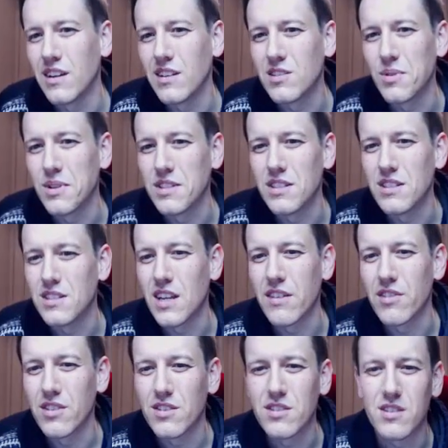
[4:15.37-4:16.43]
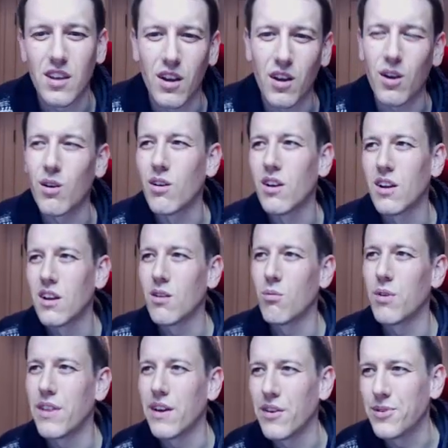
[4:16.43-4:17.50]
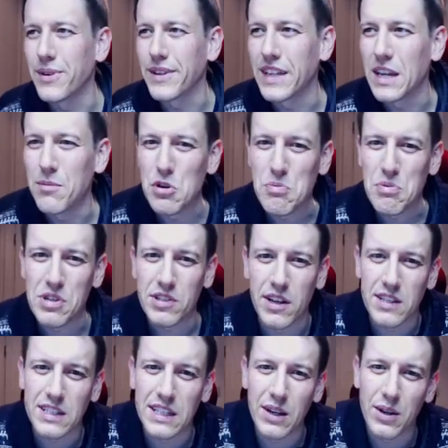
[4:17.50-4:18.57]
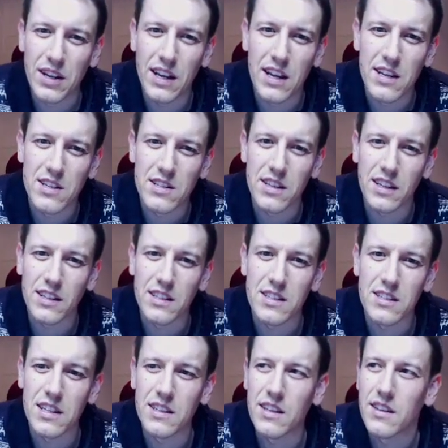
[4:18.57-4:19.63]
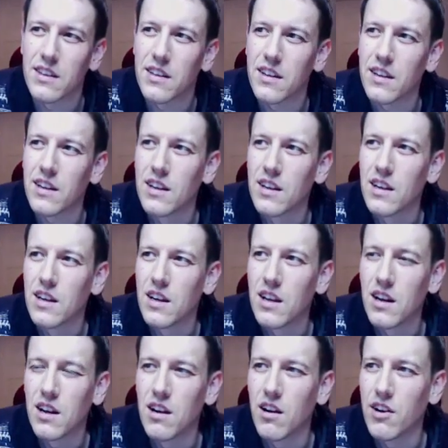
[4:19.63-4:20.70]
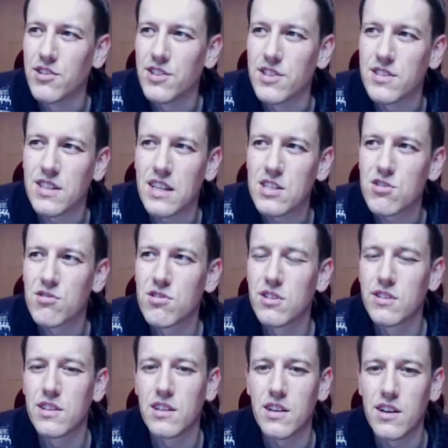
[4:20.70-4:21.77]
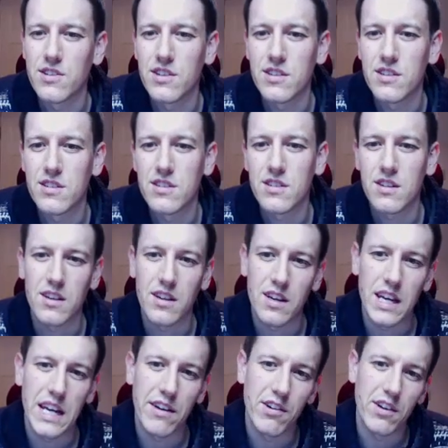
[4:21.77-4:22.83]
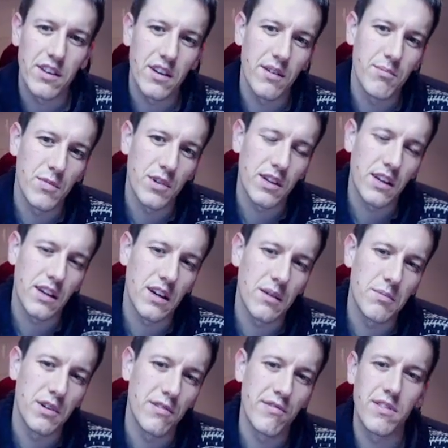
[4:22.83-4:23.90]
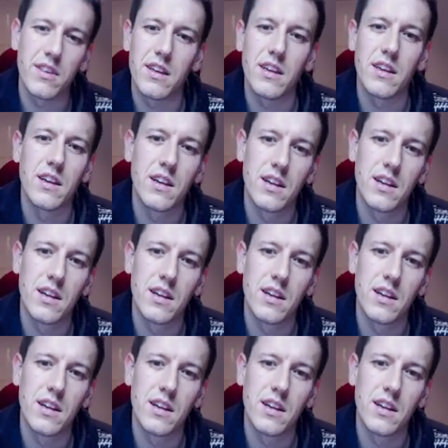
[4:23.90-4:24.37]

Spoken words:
27. So without doing any more precise calculations, I can see that the largest integral, the largest area that I'm looking at above the